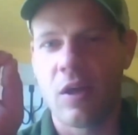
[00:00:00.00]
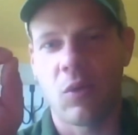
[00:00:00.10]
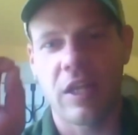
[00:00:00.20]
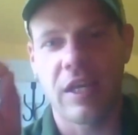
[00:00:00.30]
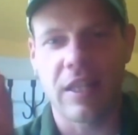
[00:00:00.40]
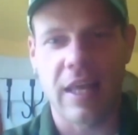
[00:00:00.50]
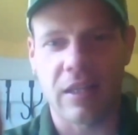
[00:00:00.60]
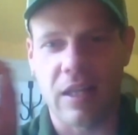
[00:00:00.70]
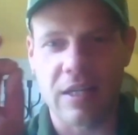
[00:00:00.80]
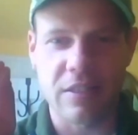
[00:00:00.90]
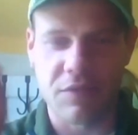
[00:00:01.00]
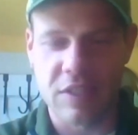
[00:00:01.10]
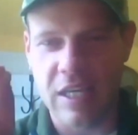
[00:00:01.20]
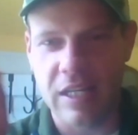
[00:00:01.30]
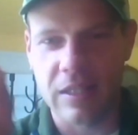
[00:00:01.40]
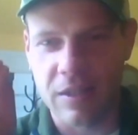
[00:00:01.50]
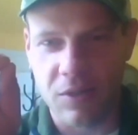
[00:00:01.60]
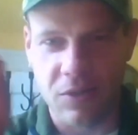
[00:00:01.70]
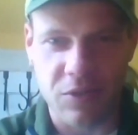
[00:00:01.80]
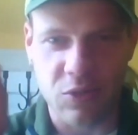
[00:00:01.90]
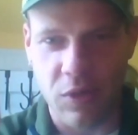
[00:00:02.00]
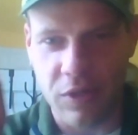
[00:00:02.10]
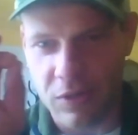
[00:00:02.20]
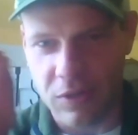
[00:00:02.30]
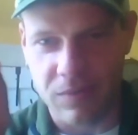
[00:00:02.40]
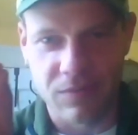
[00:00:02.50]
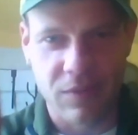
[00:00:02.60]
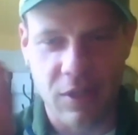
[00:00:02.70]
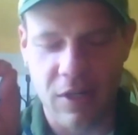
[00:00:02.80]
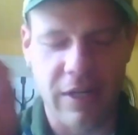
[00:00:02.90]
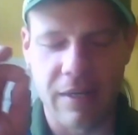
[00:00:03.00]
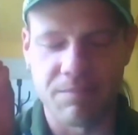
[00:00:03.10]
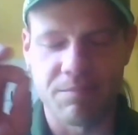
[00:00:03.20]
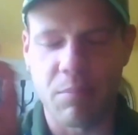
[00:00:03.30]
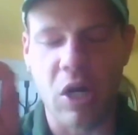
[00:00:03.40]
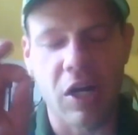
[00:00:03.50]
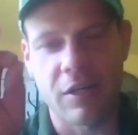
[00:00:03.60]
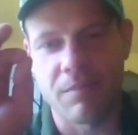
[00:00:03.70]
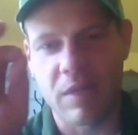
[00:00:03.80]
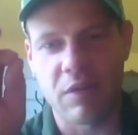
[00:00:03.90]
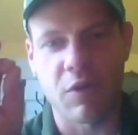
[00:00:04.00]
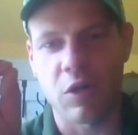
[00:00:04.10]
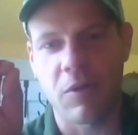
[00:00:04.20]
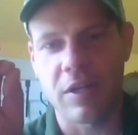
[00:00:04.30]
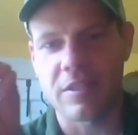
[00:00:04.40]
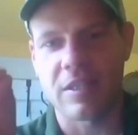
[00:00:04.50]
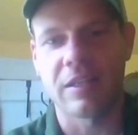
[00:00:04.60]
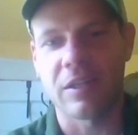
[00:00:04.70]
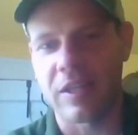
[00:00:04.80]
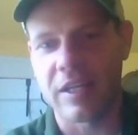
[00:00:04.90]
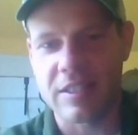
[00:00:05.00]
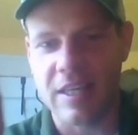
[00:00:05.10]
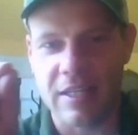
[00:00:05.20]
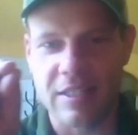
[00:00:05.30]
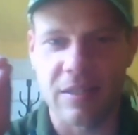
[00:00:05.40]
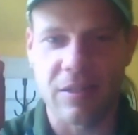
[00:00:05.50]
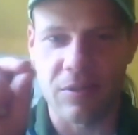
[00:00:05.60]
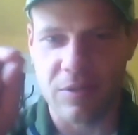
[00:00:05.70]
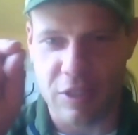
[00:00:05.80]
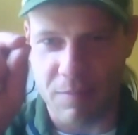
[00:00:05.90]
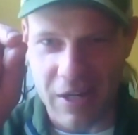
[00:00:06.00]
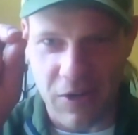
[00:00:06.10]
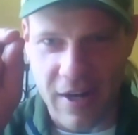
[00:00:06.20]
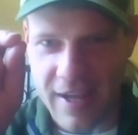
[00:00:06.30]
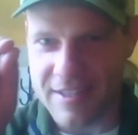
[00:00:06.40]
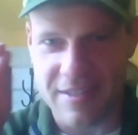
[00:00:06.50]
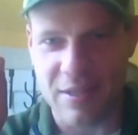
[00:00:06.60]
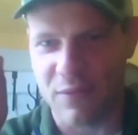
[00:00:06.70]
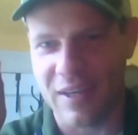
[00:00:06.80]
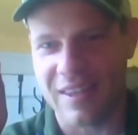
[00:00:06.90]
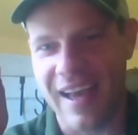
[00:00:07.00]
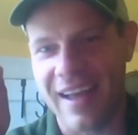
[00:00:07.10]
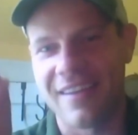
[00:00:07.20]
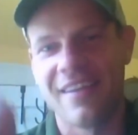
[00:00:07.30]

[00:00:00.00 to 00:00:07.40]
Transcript: will eat like lots of teeny little soil or bark invertebrates, like little insects and little spider eggs and stuff like that.